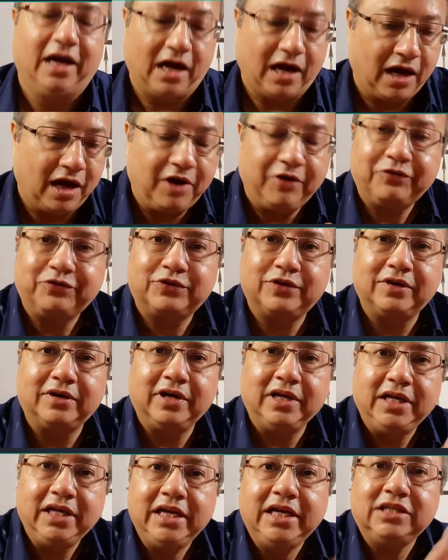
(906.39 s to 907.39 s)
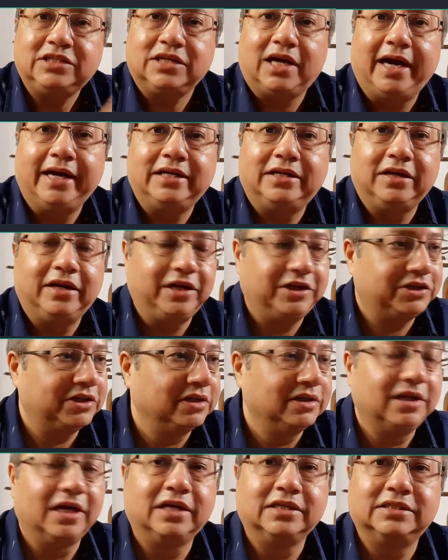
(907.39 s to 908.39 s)
After each
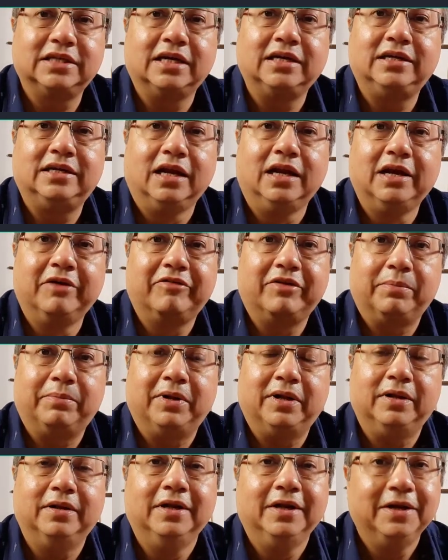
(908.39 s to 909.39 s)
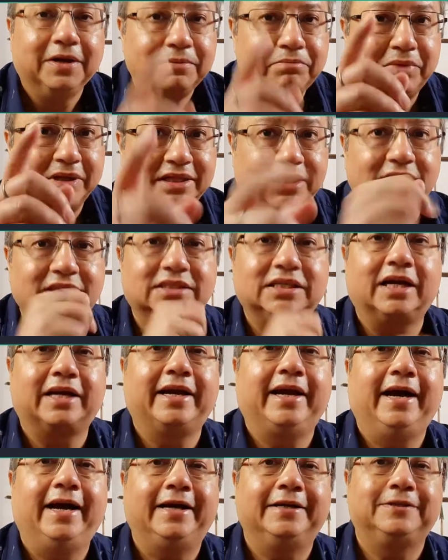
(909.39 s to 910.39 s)
iteration, there is a deliverable, but there's a
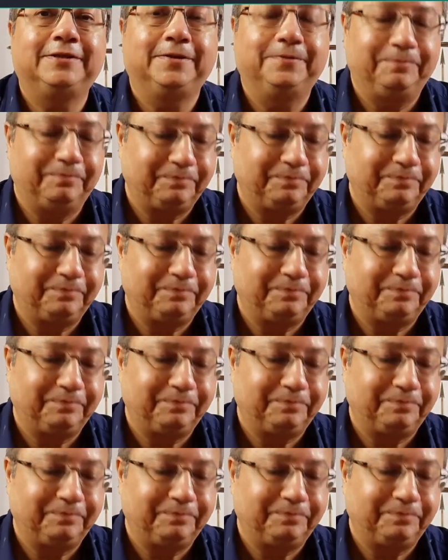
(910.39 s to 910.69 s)
catch.